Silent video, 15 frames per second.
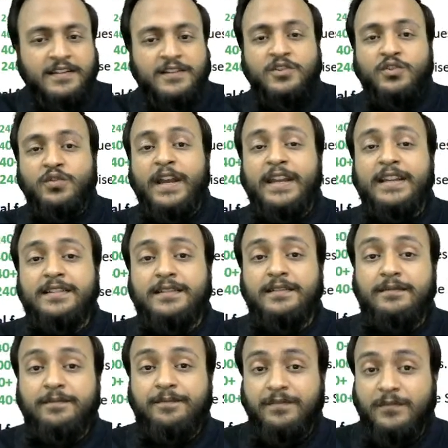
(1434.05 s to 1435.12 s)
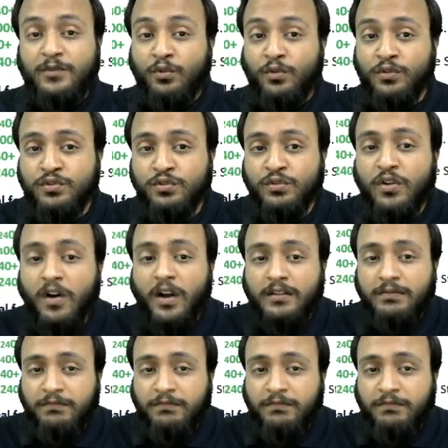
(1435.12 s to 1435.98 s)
So guys, those who got